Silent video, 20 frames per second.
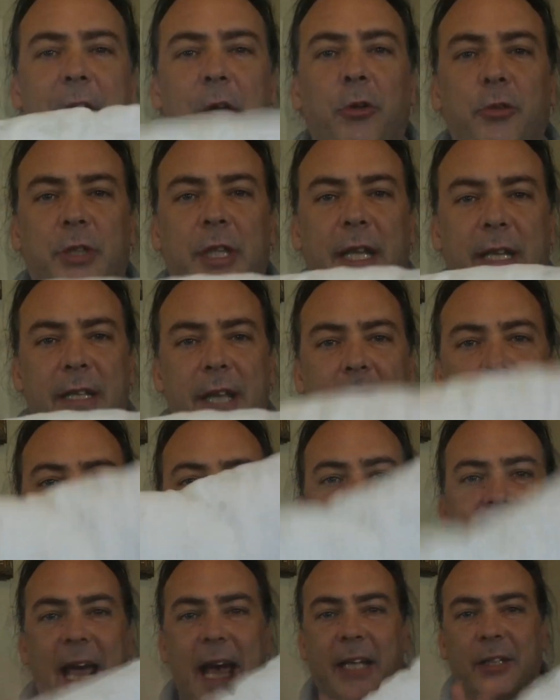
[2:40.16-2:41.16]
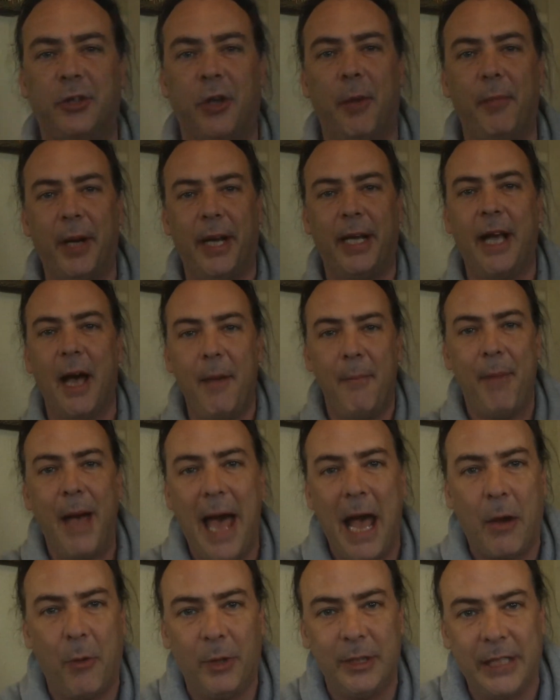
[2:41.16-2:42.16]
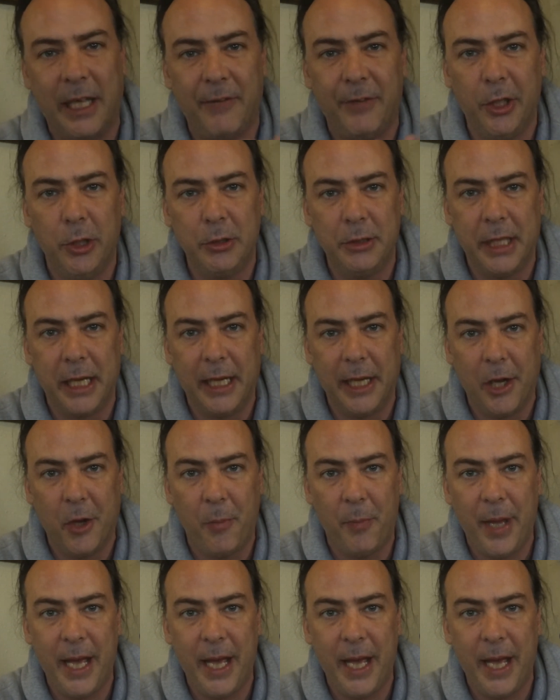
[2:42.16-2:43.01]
use it a ton yet. So I'm going to come back once I've used it a little